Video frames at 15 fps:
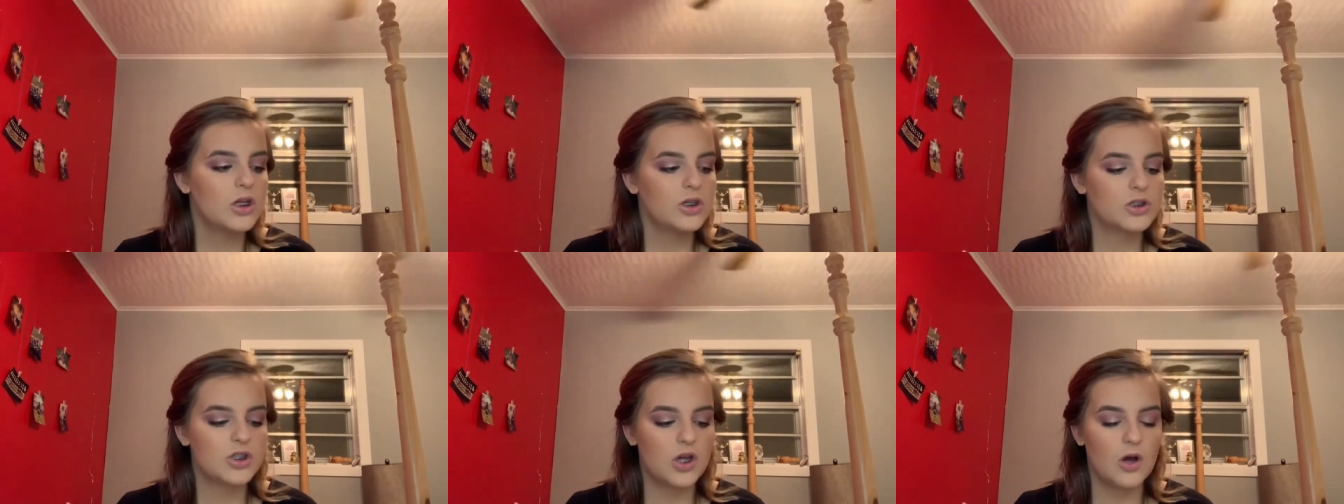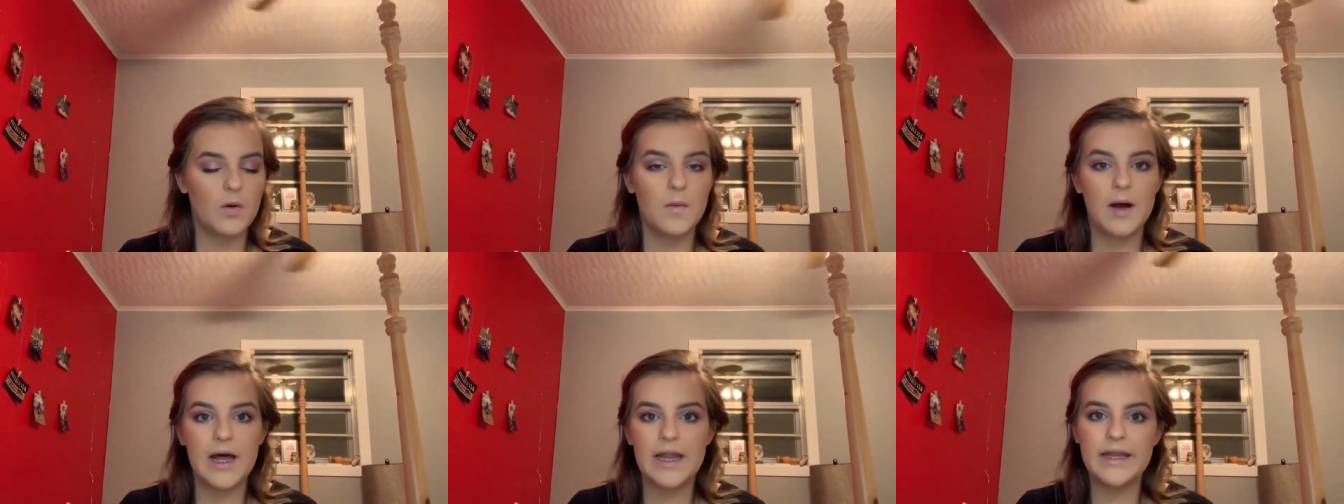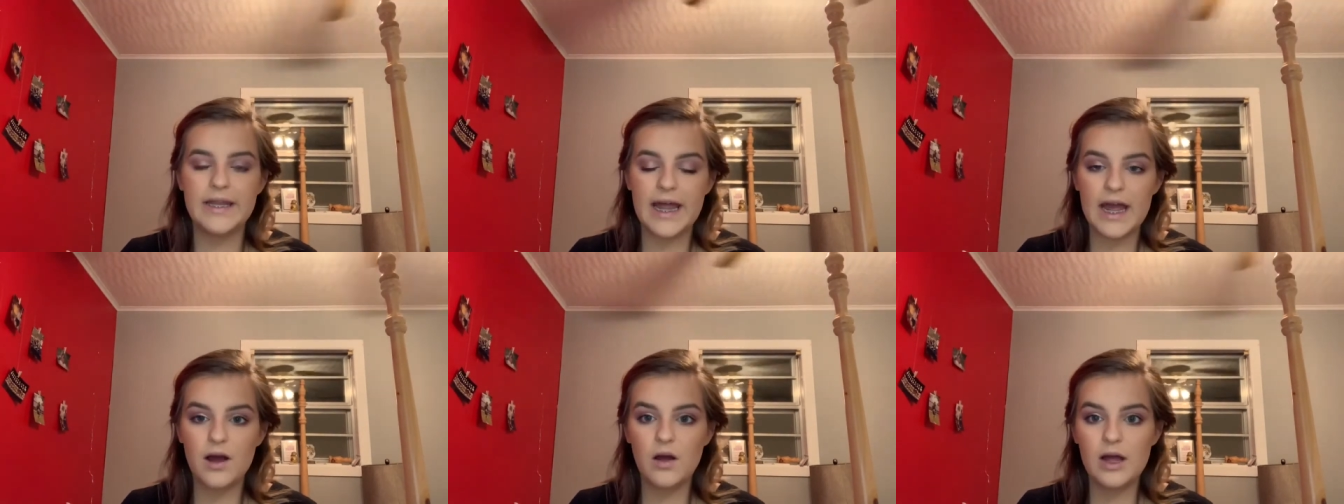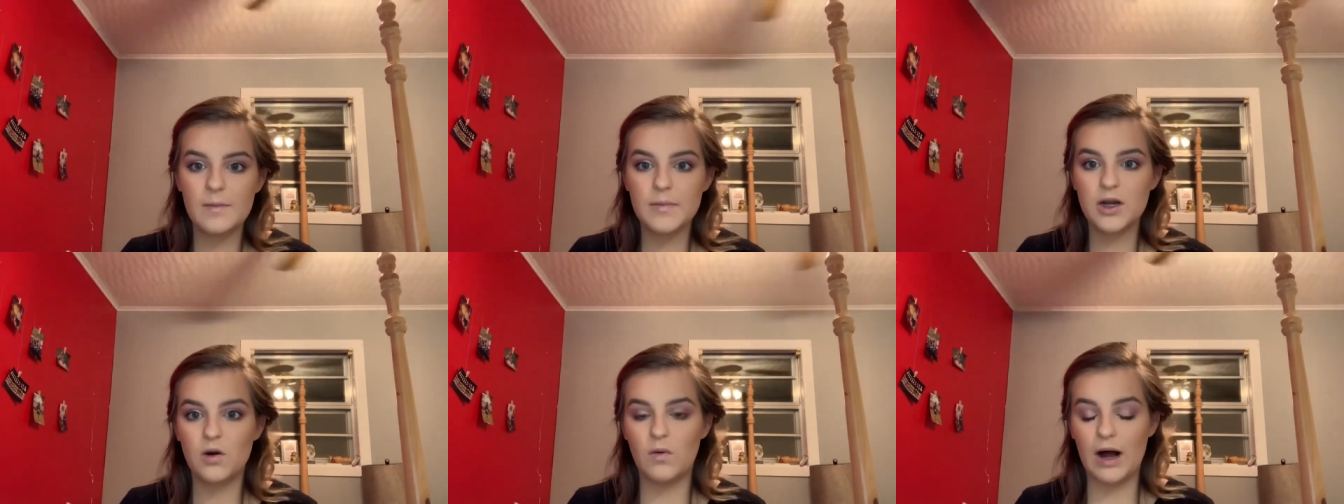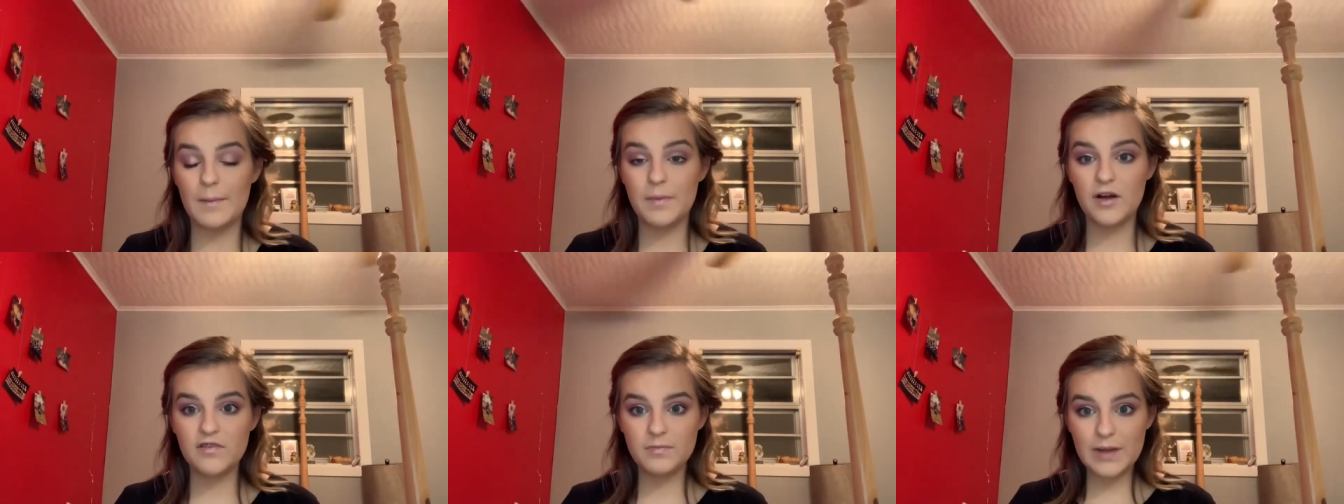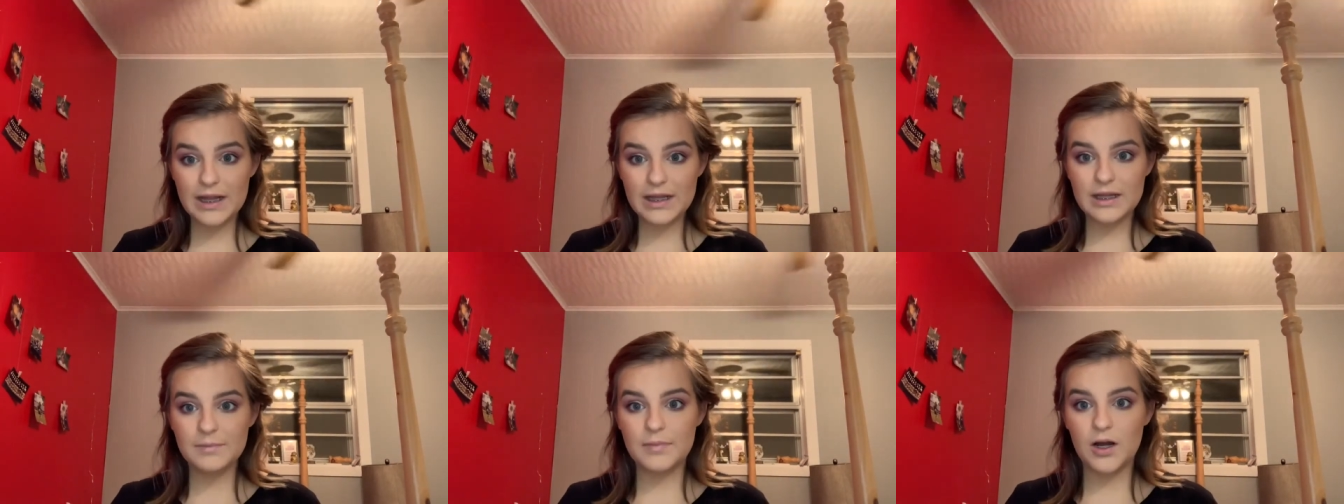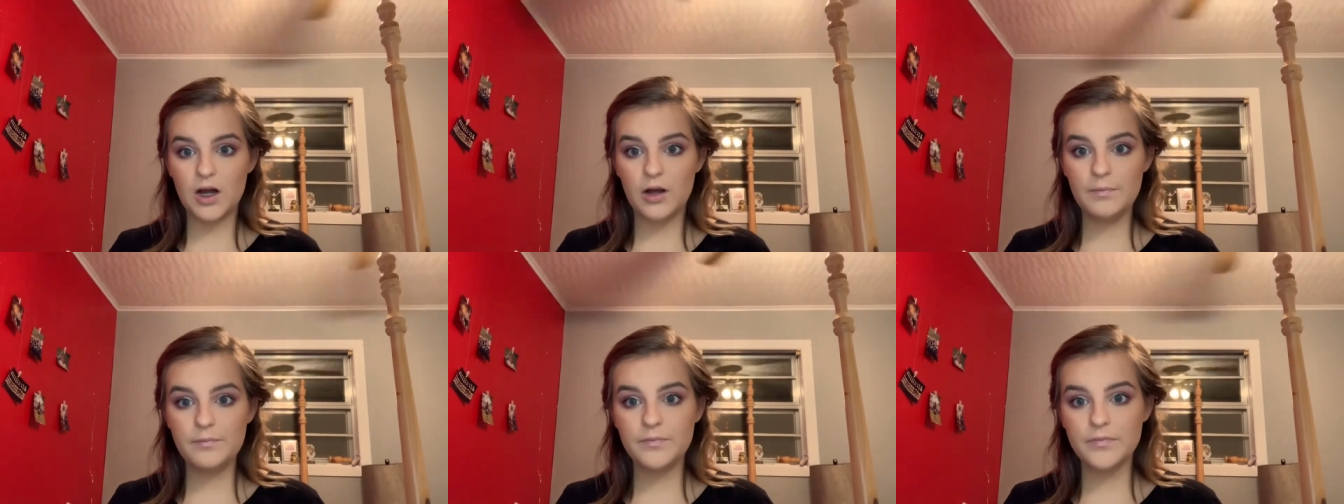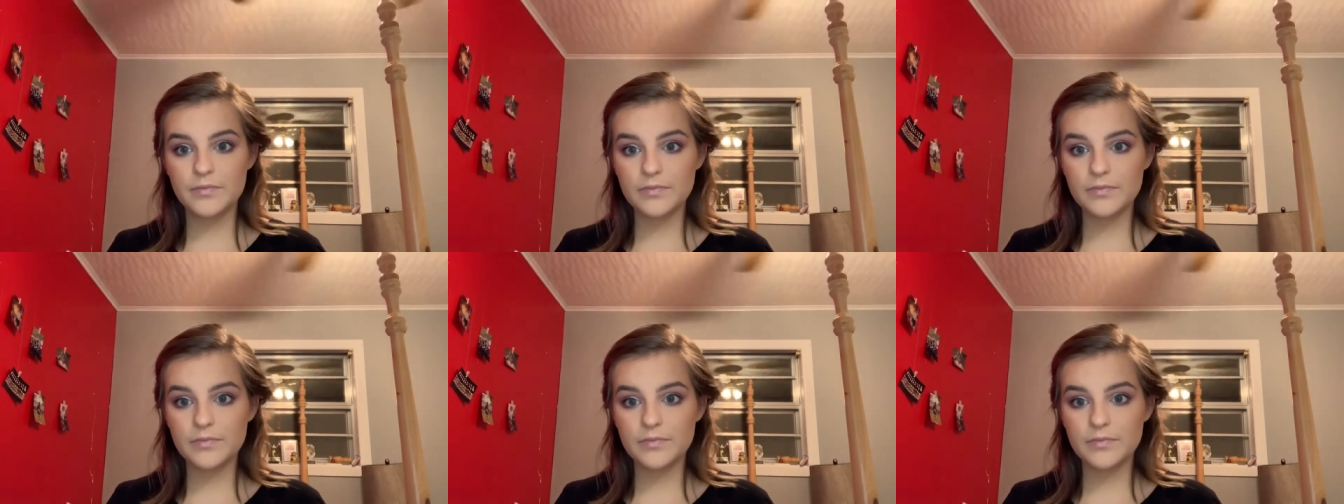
So now I'm going to wipe off my lip balm